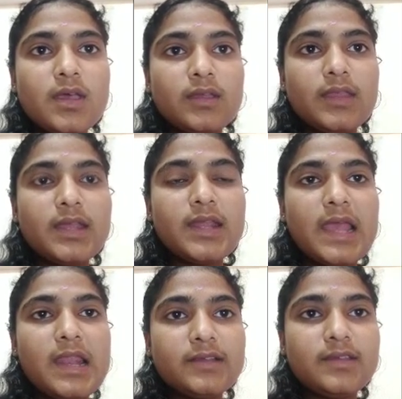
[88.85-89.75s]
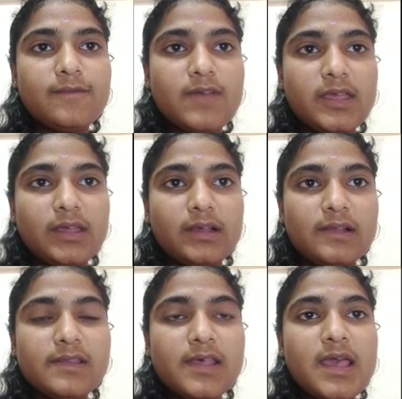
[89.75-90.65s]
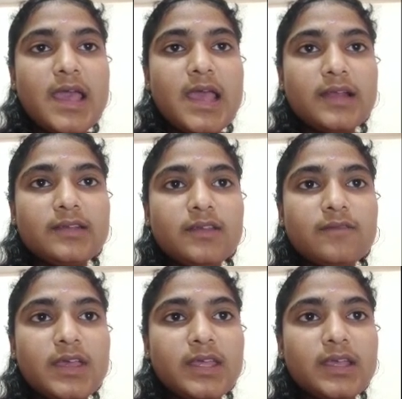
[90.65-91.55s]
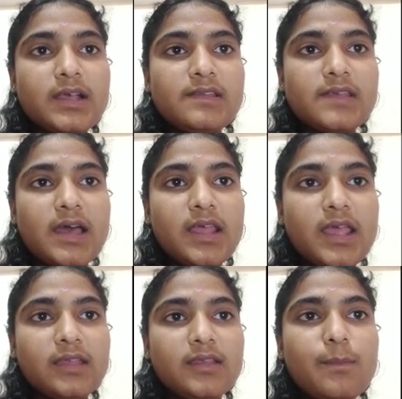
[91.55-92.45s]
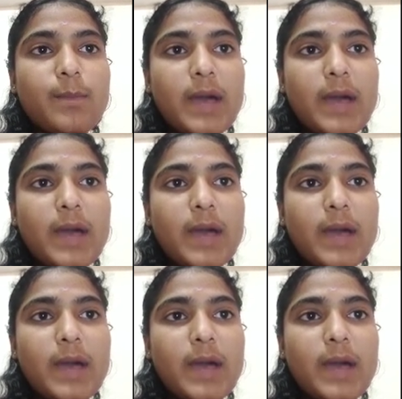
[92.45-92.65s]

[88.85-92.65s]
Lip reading: Then electric vehicles. Electric vehicles are either